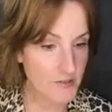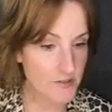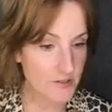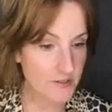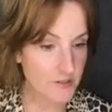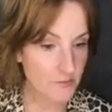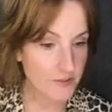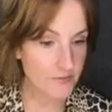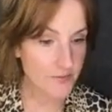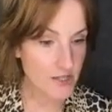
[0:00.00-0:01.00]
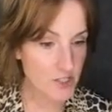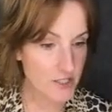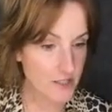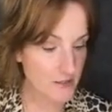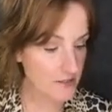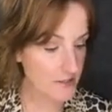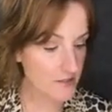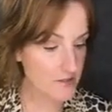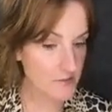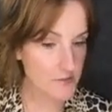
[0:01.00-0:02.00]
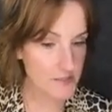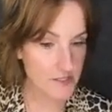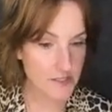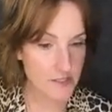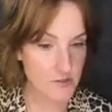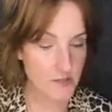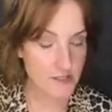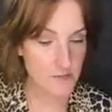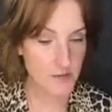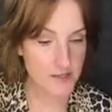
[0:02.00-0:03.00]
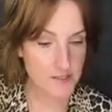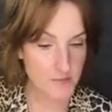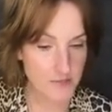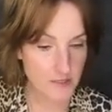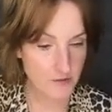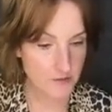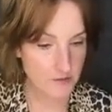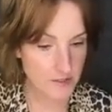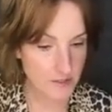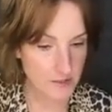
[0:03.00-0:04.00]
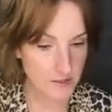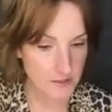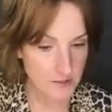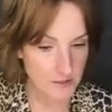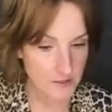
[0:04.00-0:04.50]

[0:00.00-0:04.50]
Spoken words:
I'll do a little refresh here because I know someone said they tried to buy something earlier.